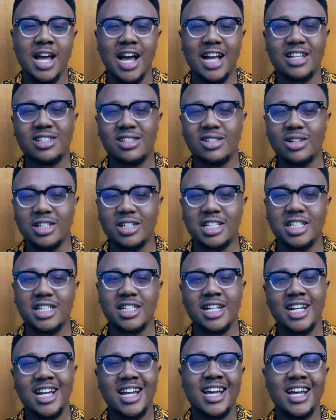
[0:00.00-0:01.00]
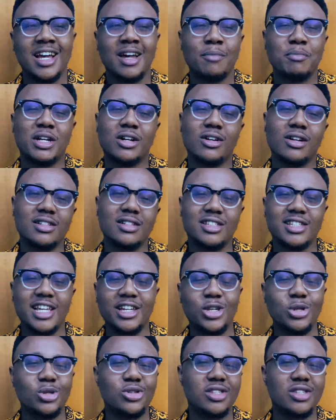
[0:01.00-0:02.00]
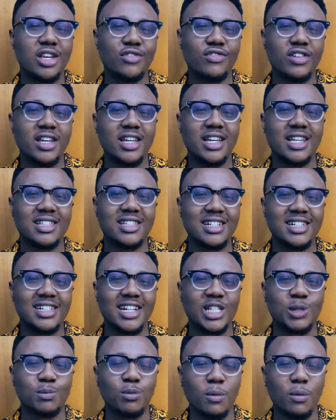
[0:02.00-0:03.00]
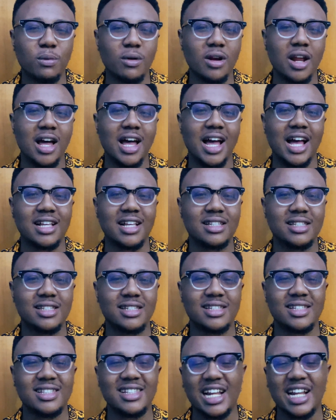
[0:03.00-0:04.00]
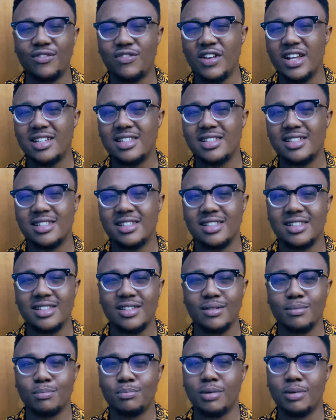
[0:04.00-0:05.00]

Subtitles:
As such, because Circuit TV isn't as popular as Netflix,